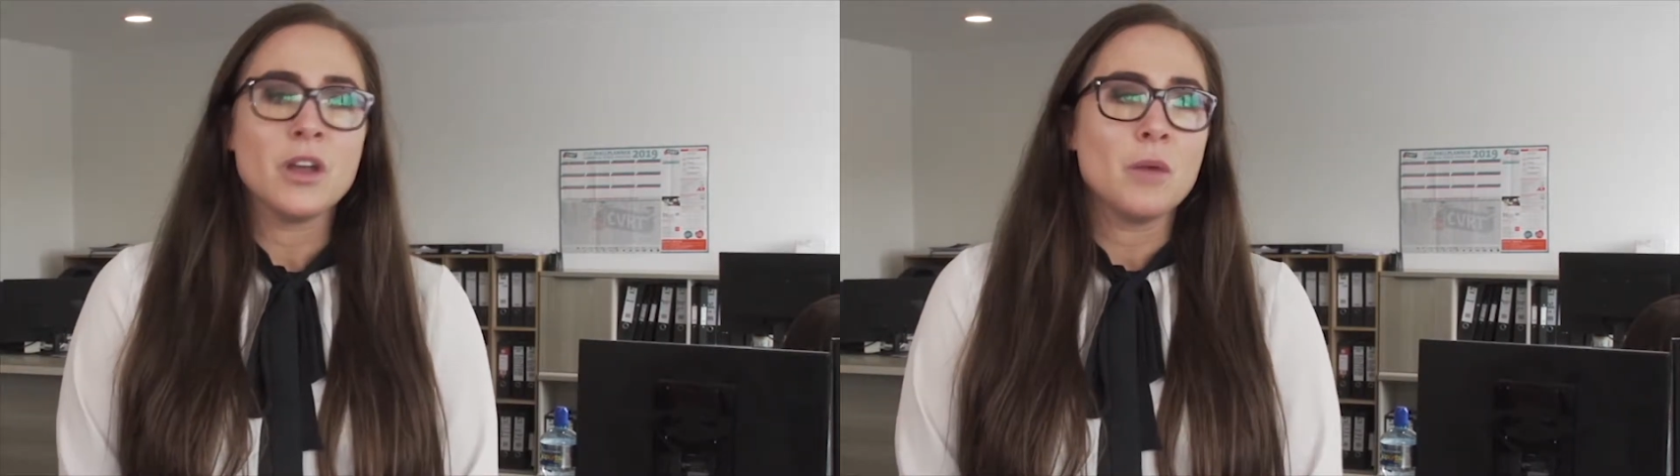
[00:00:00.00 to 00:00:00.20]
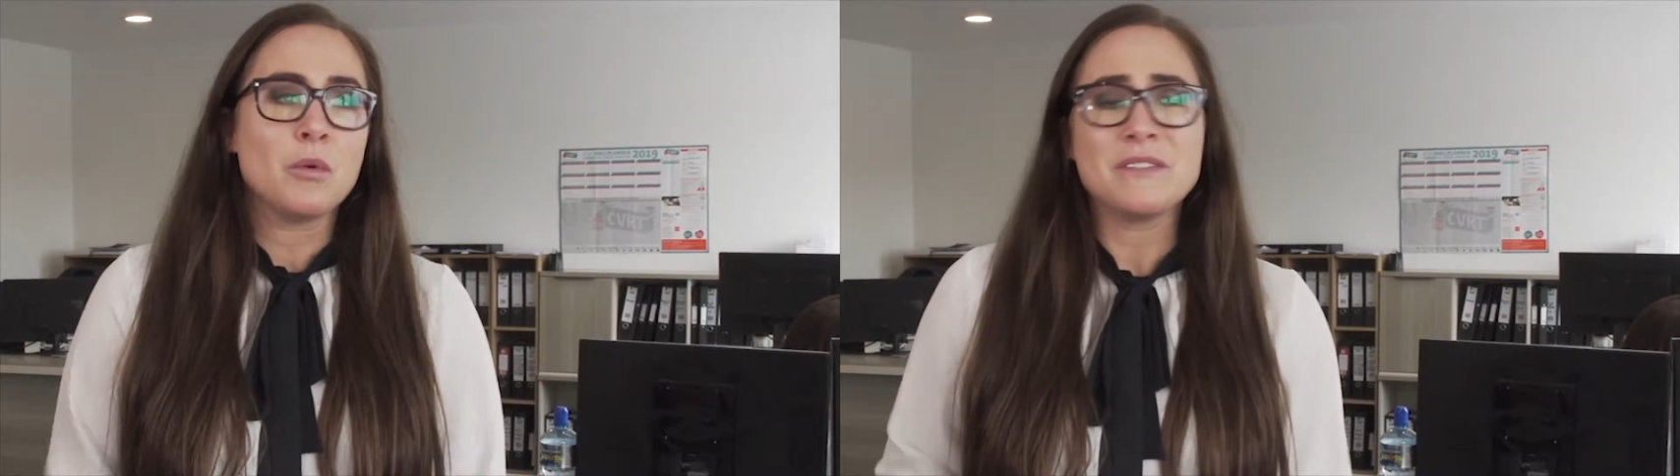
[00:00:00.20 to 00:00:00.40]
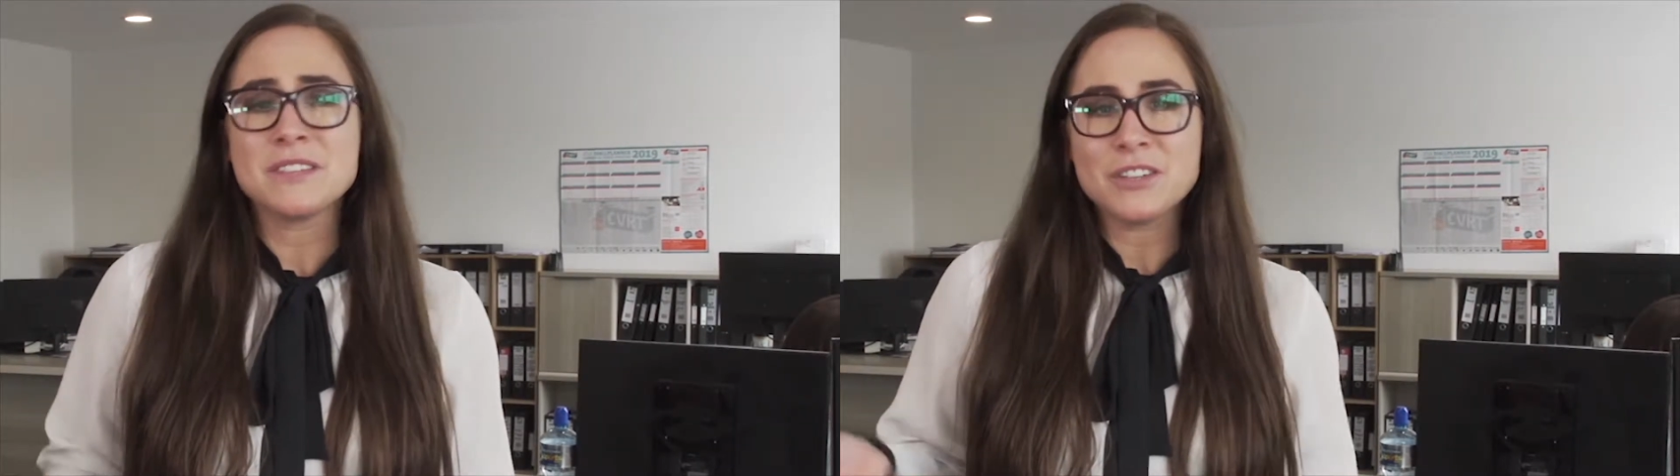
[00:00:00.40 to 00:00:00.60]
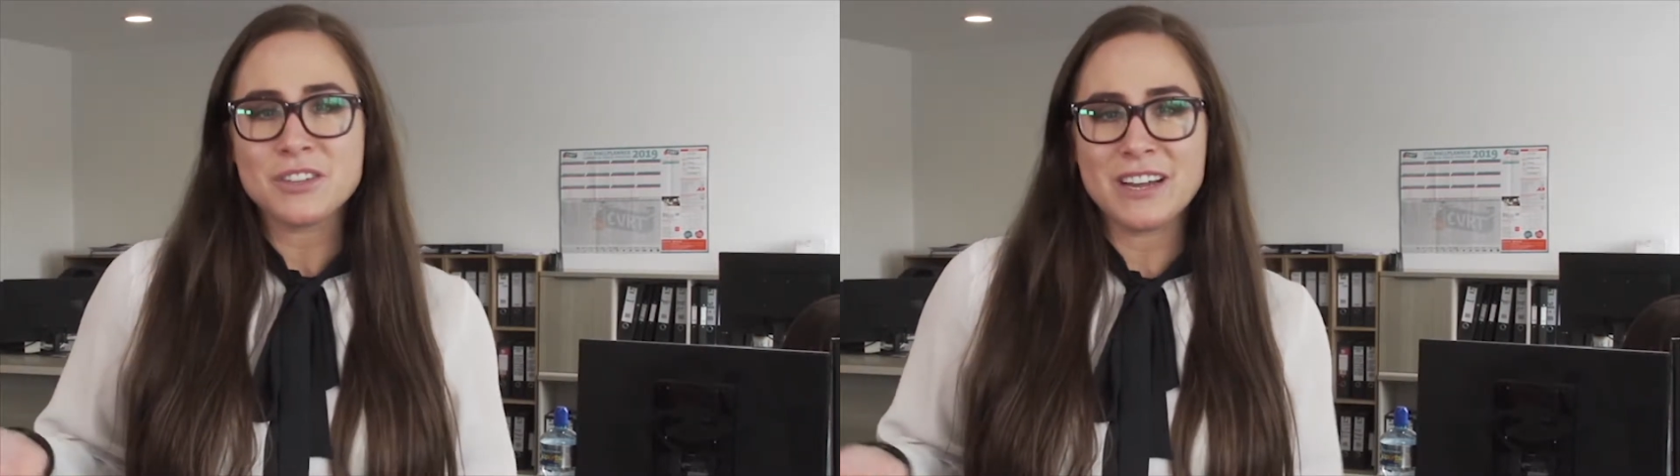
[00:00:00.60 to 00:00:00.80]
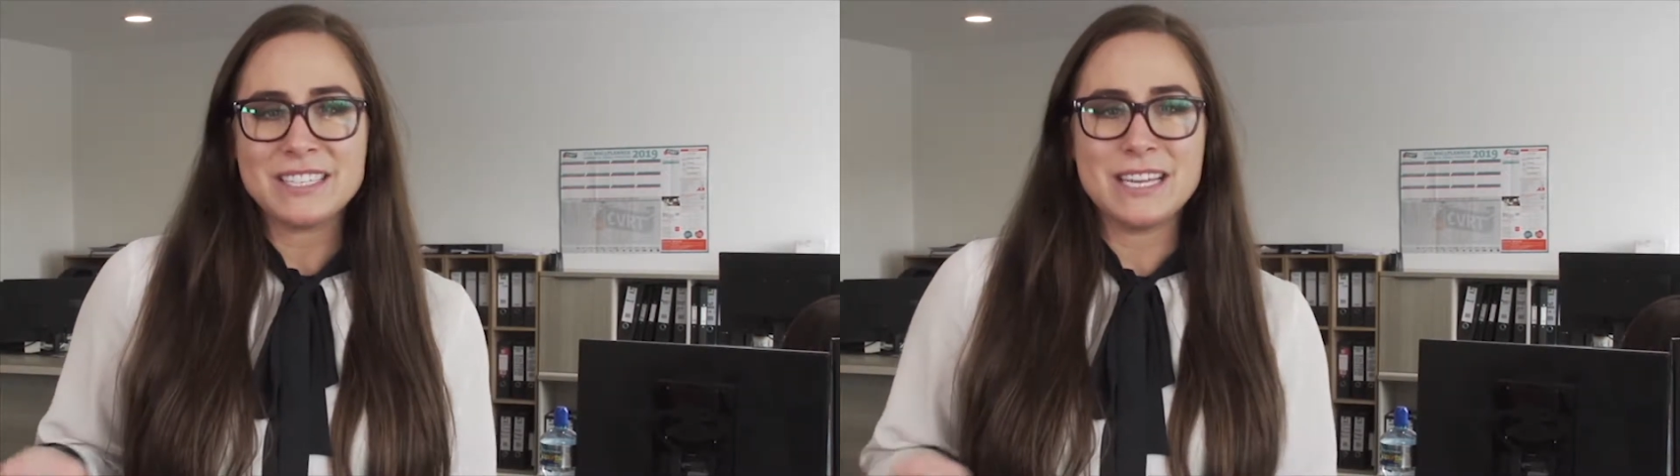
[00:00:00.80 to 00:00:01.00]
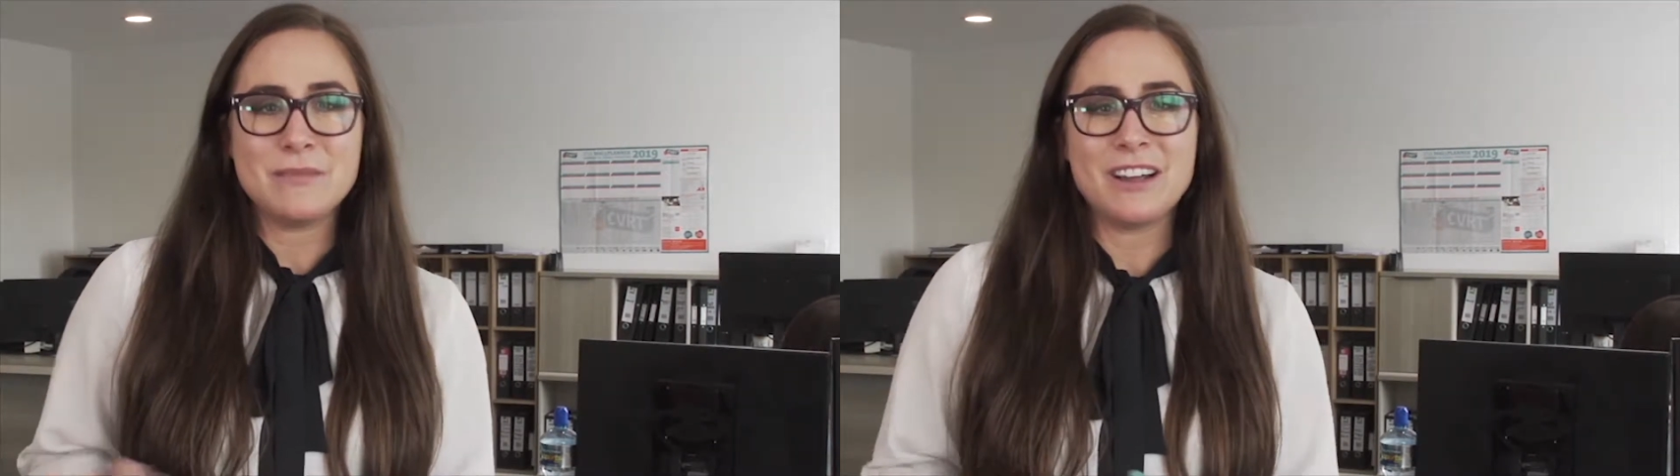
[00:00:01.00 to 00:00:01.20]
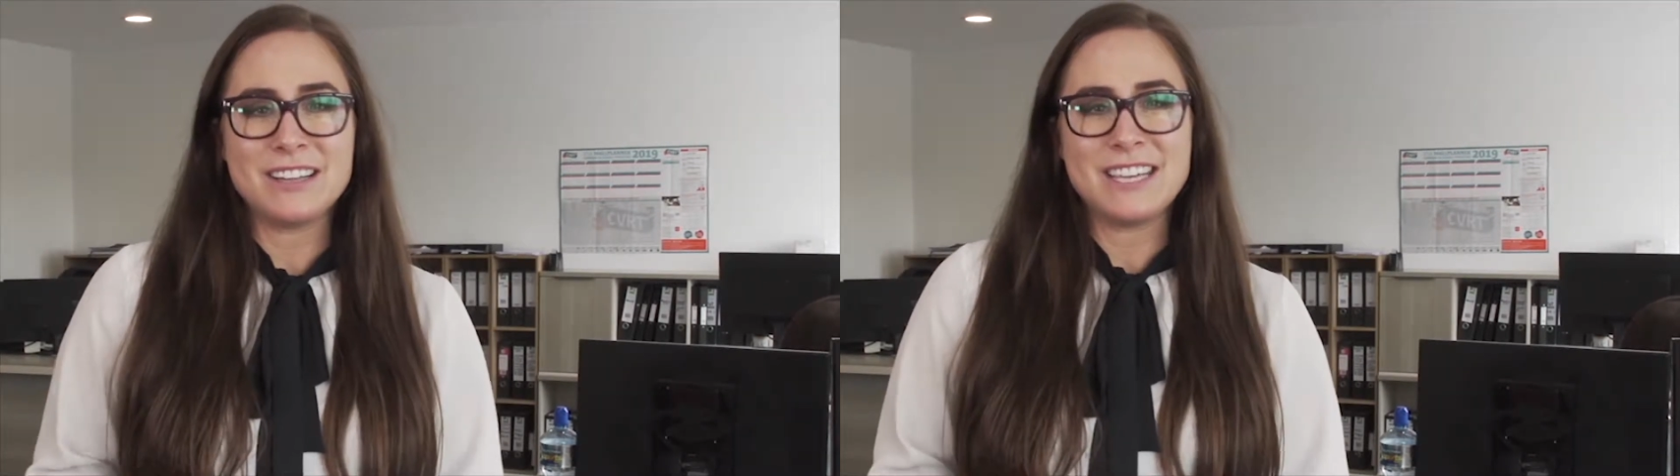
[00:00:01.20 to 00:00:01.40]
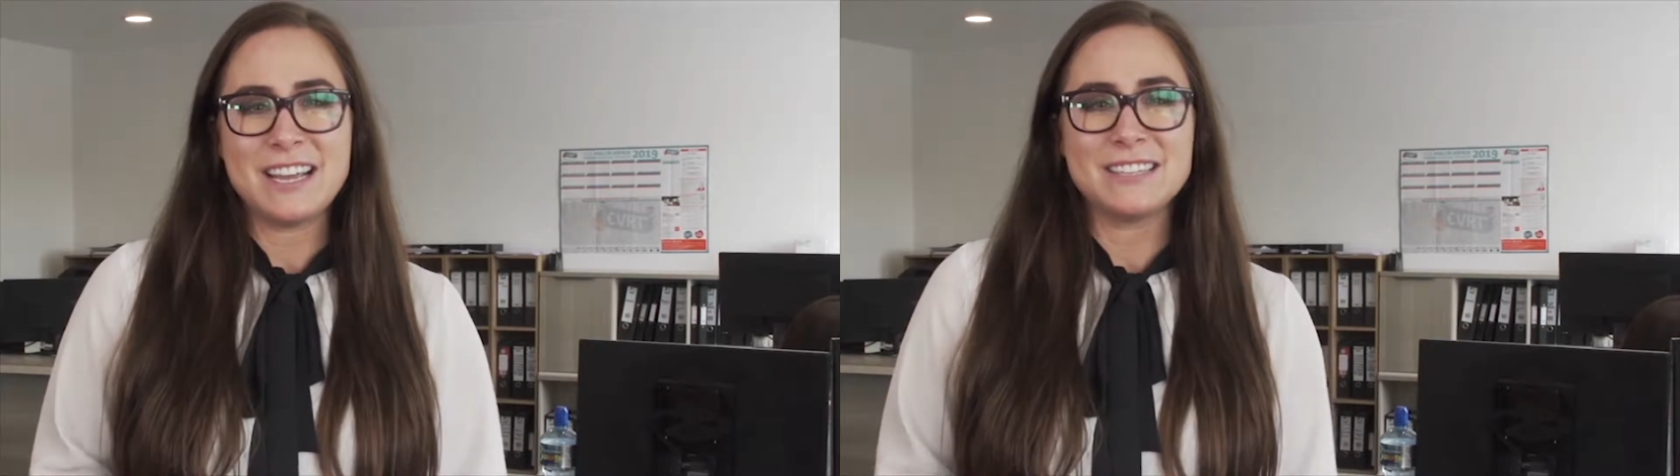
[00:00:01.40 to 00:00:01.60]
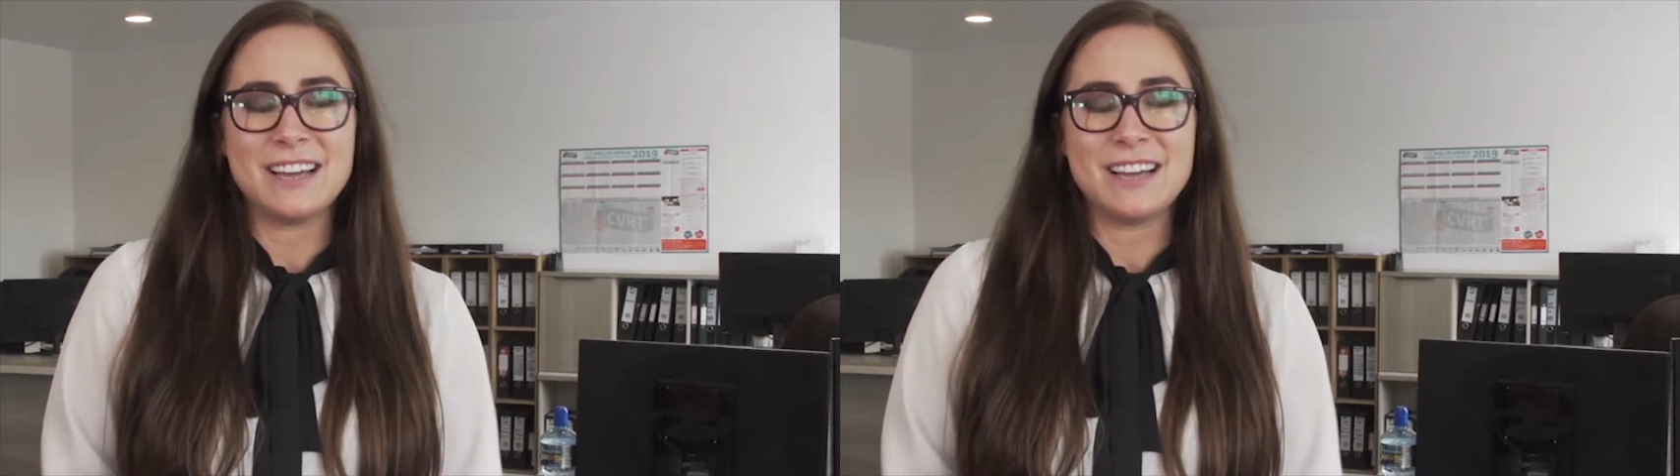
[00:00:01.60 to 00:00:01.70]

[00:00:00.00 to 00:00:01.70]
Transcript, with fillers: We have such a great team here at Déanta,